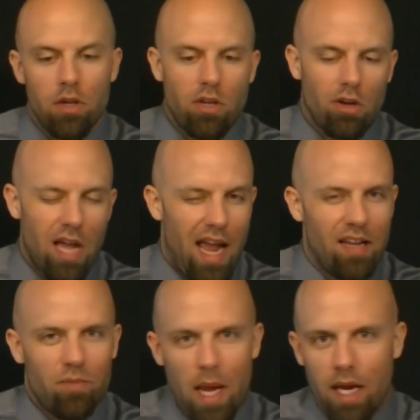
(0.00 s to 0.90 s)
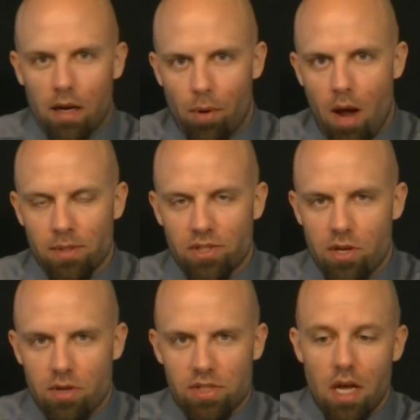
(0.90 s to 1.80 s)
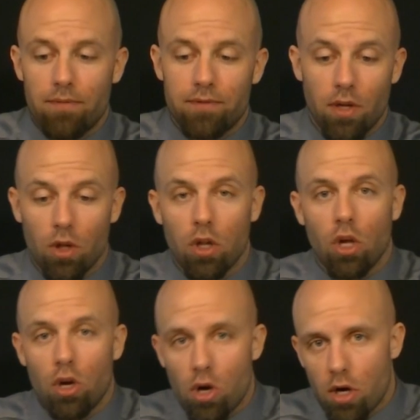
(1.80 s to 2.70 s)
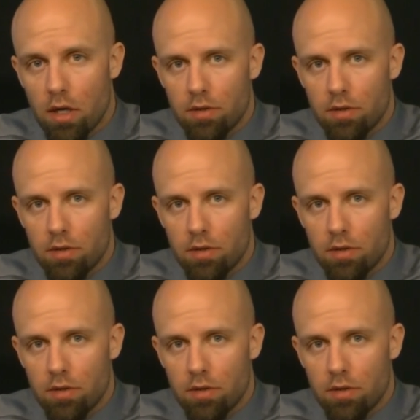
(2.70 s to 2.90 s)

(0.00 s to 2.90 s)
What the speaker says: you're kind of making a promise to yourself to learn,